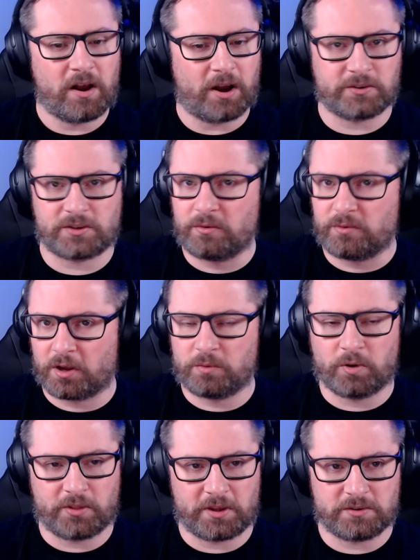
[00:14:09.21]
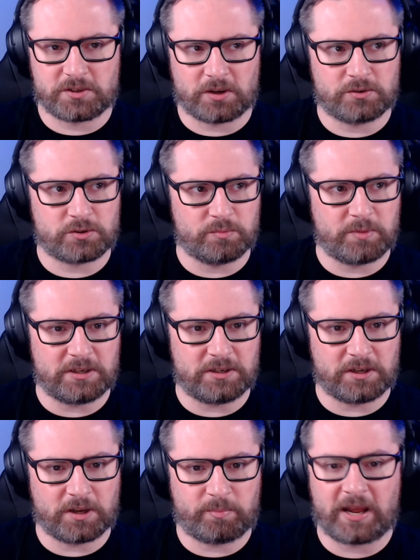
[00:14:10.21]
I don't know what those social
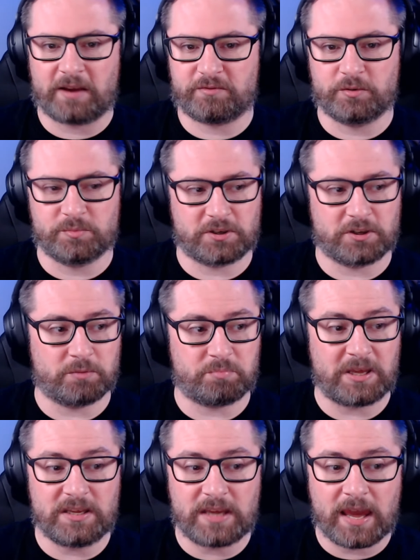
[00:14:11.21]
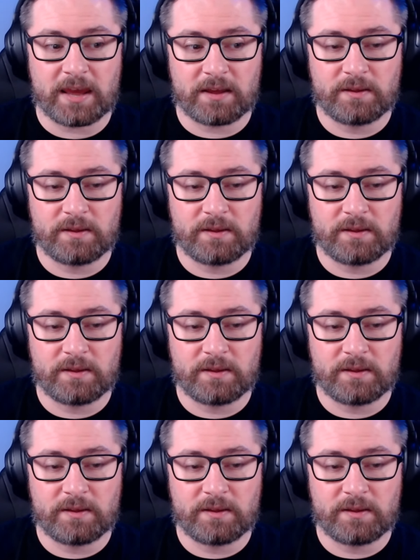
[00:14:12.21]
media platforms are going to be yet,